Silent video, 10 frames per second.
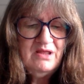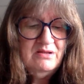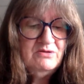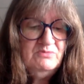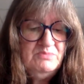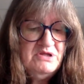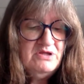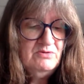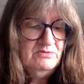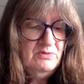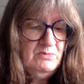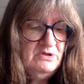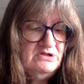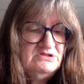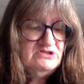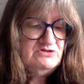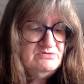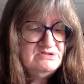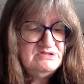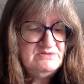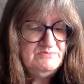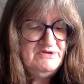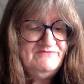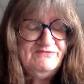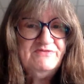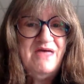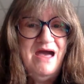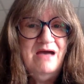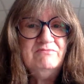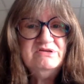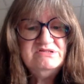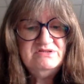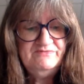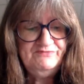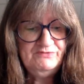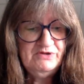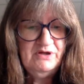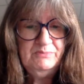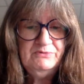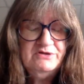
it could be he only wanted to use me for that reason for a couple